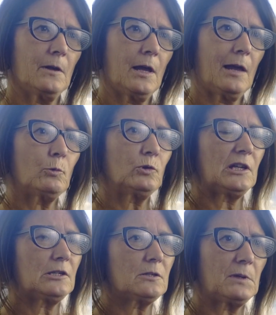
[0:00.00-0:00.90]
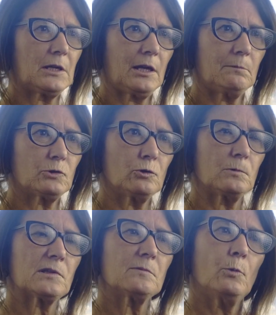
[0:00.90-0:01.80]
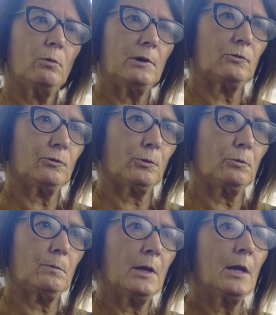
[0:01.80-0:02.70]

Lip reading: and will need to be kept to a smaller group.